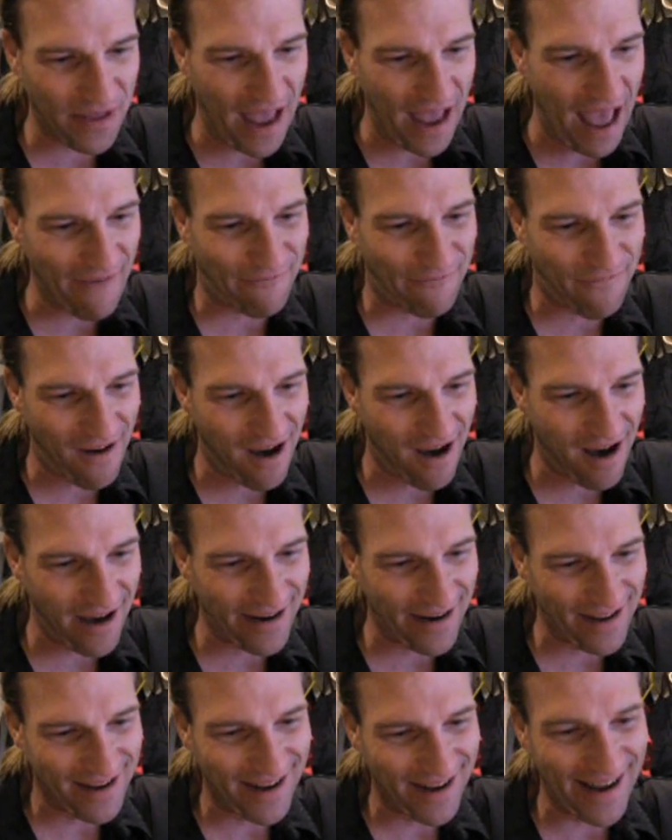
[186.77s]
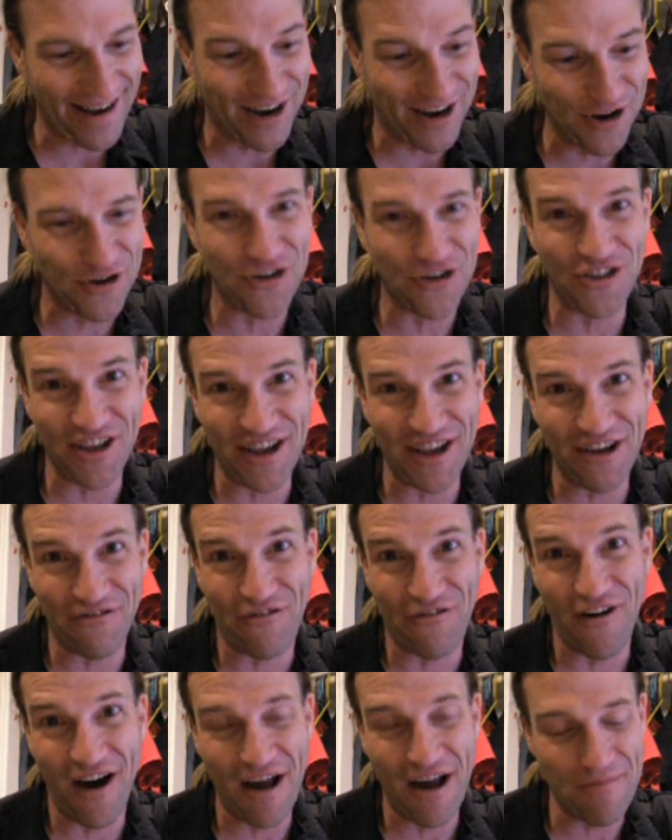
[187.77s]
of the ephod. I googled the
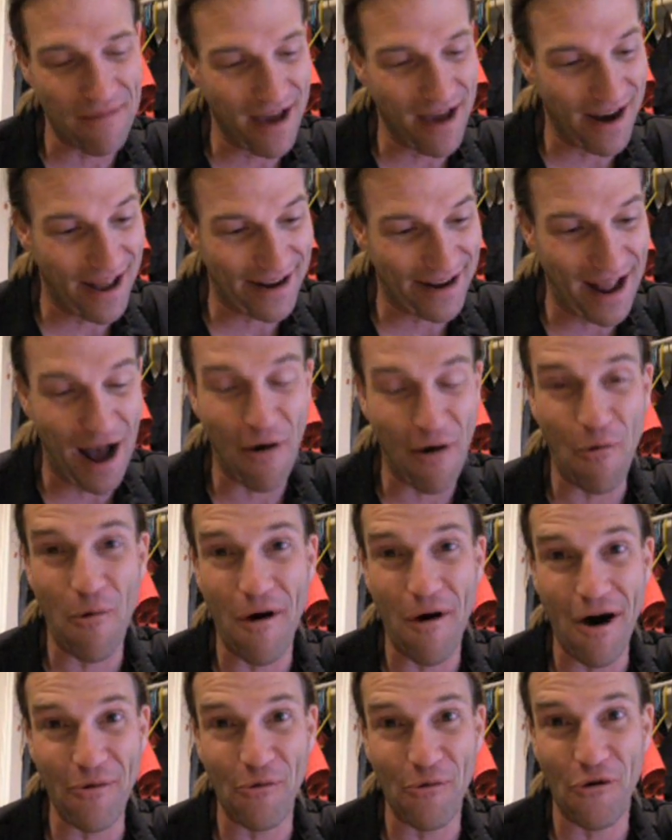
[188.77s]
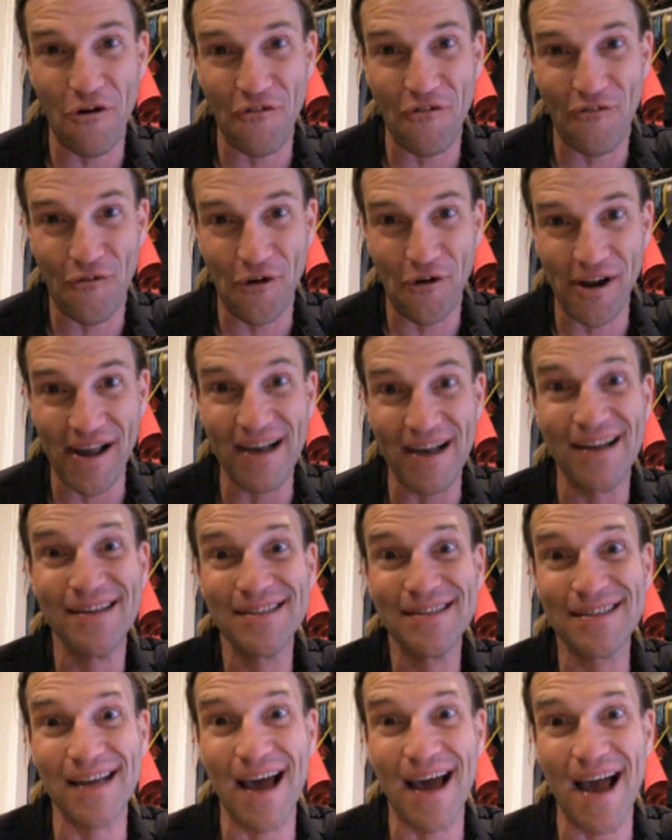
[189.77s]
ephod, man. I got one word for you.
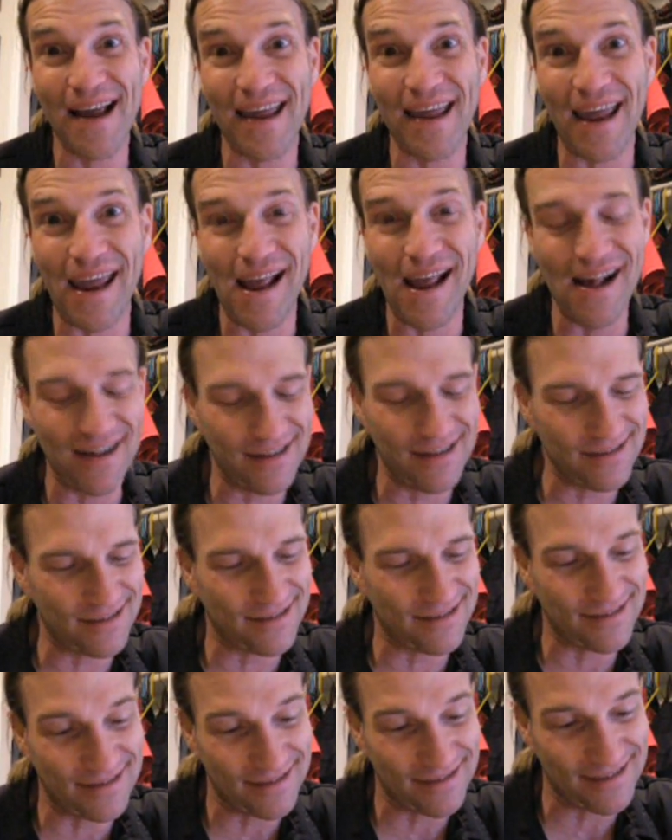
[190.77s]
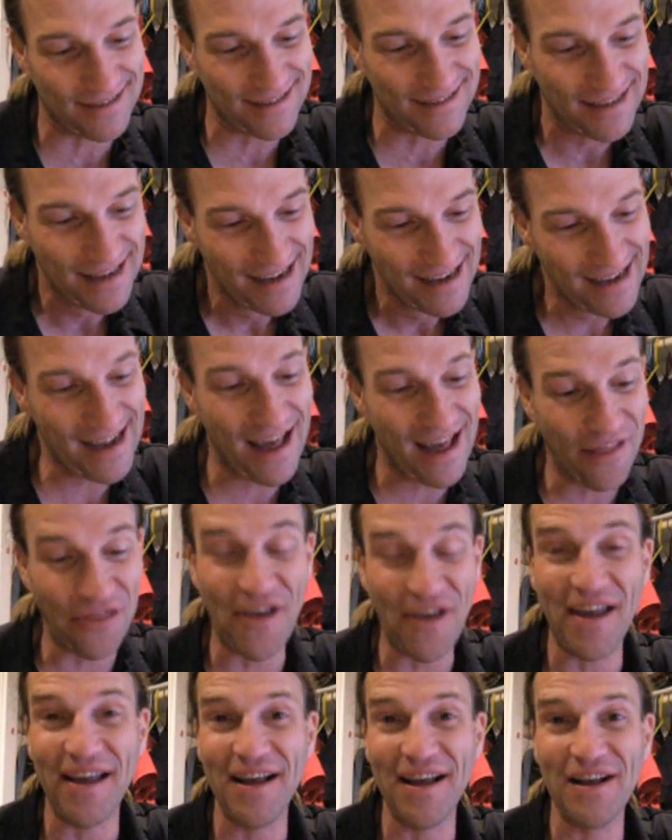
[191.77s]
Tacky. That
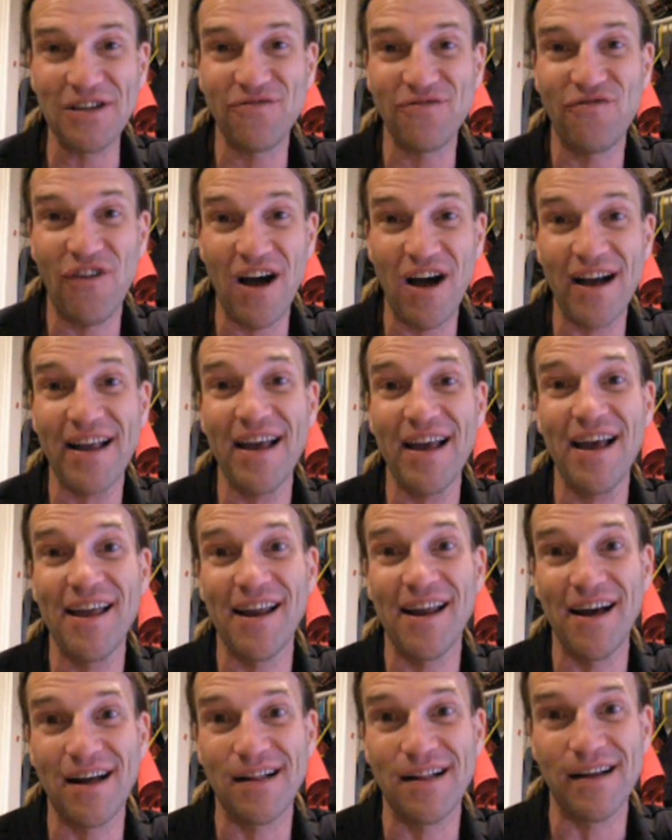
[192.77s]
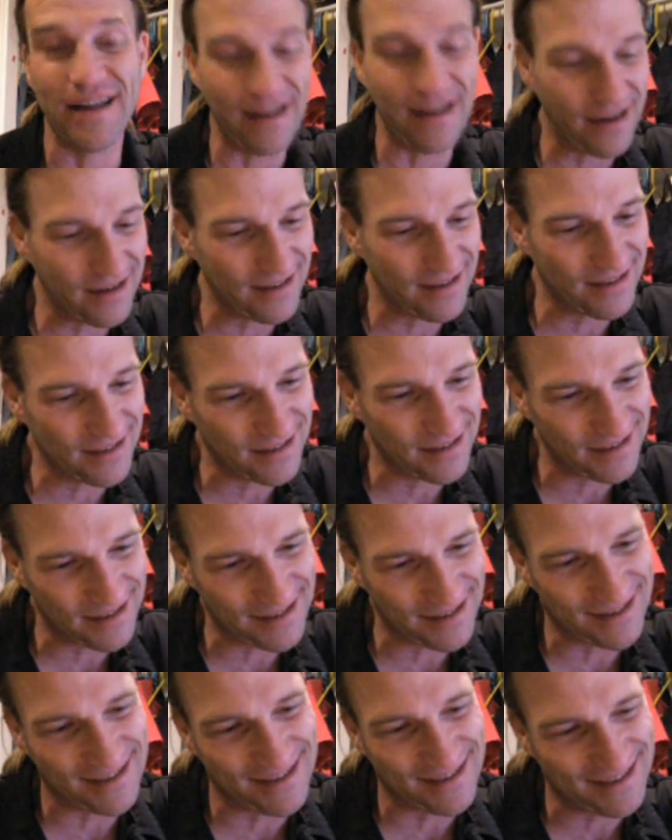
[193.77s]
thing is fucking ugly.
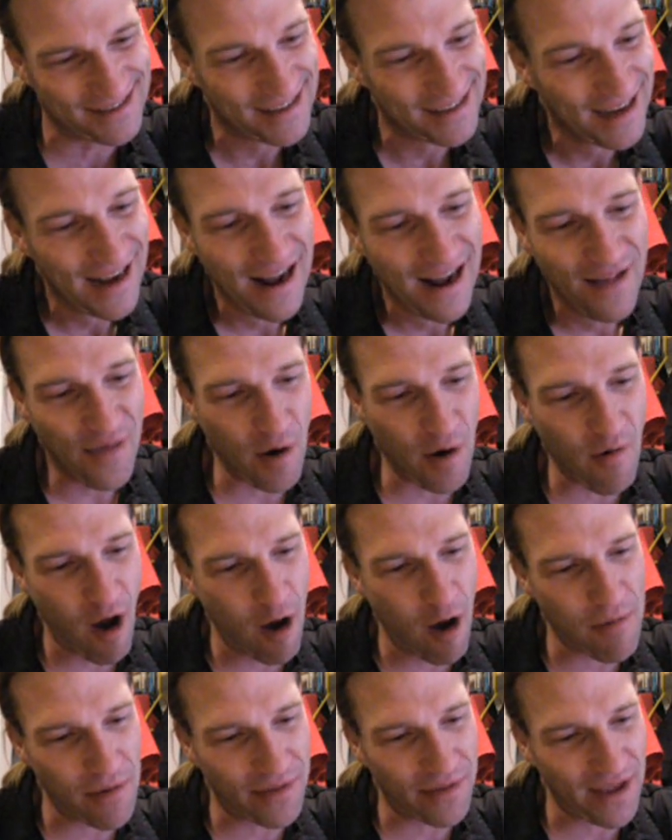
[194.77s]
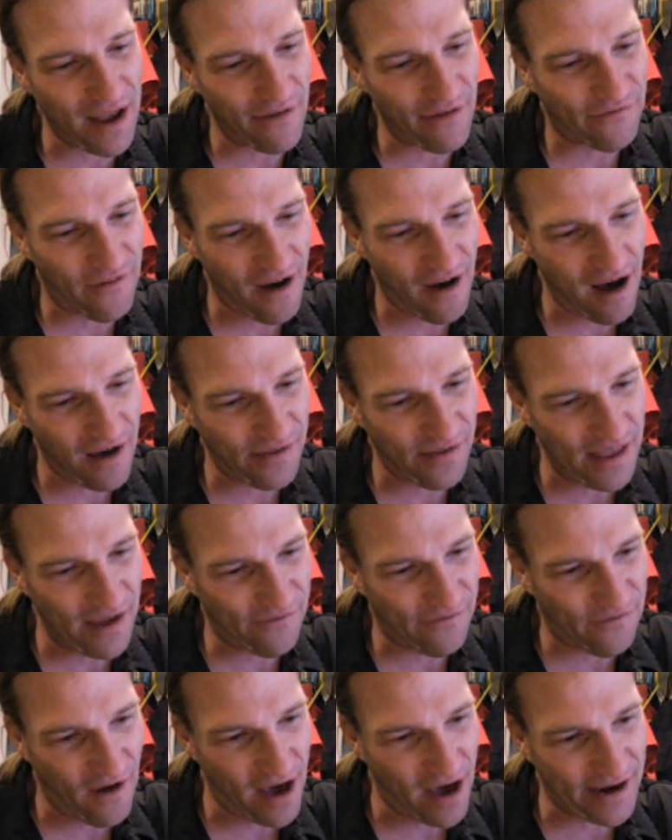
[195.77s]
The robe of the ephod
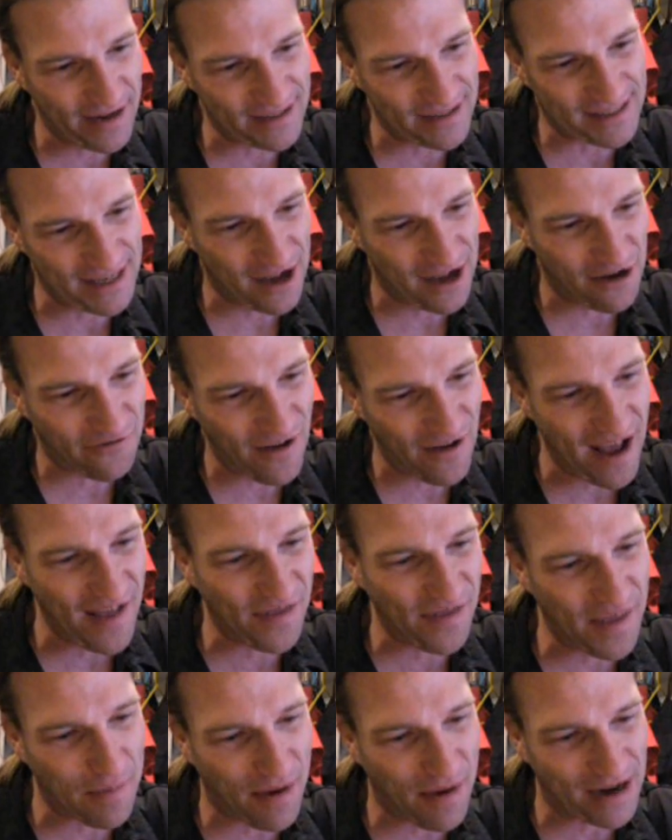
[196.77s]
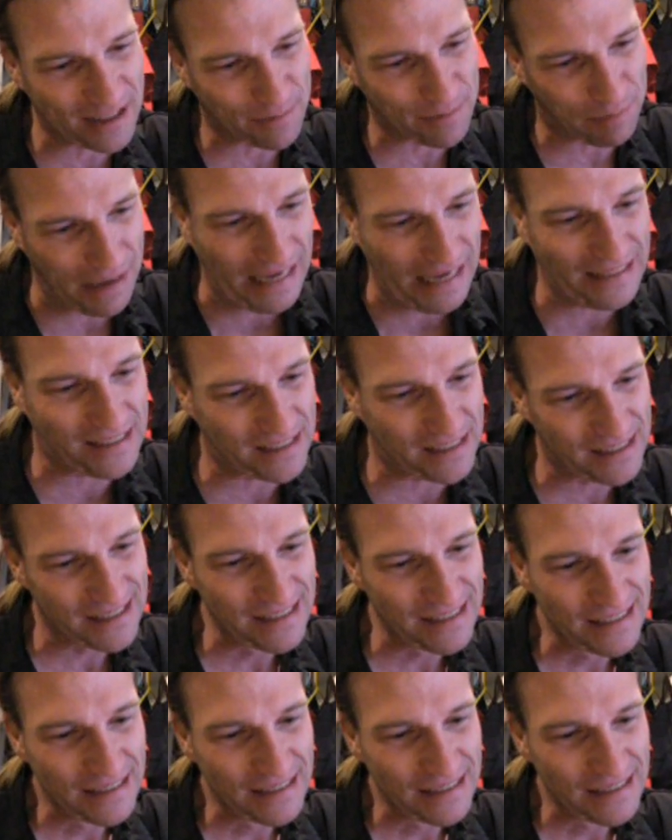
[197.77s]
itself, and the breastpiece.